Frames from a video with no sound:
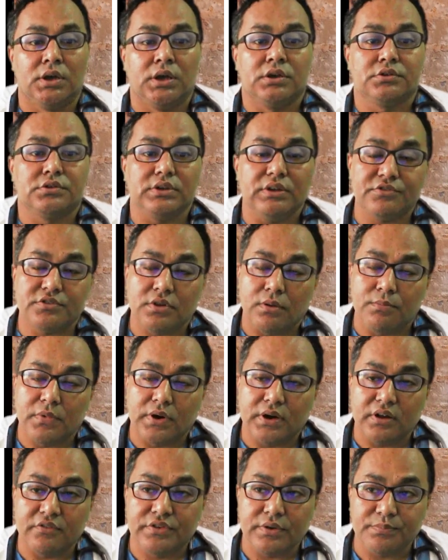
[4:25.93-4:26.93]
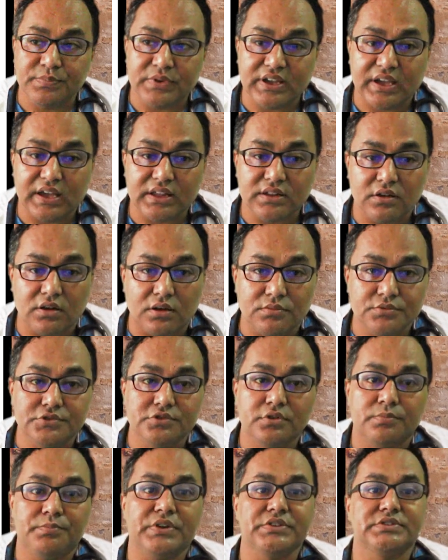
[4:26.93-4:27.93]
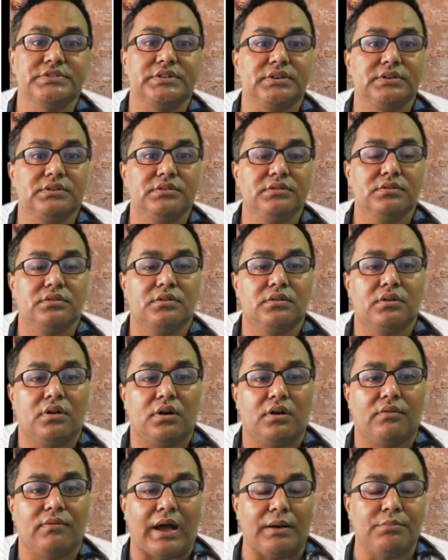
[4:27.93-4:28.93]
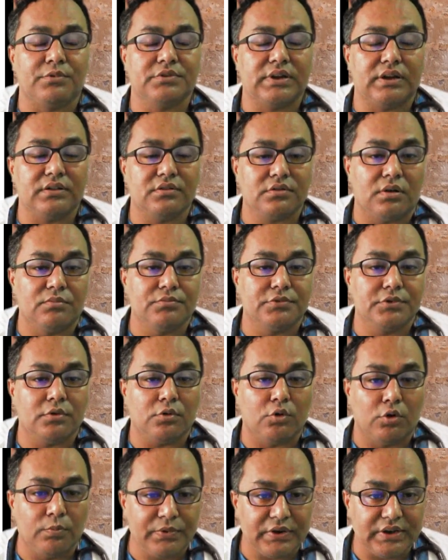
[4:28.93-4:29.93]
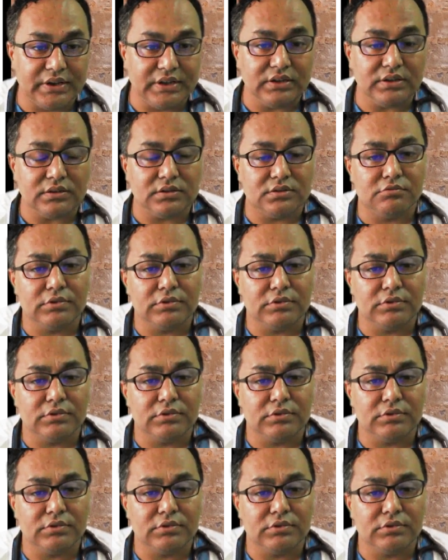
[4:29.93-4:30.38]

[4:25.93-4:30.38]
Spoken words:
So if somebody of 50 kg comes to your patient or hypothyroidism comes to your OPD,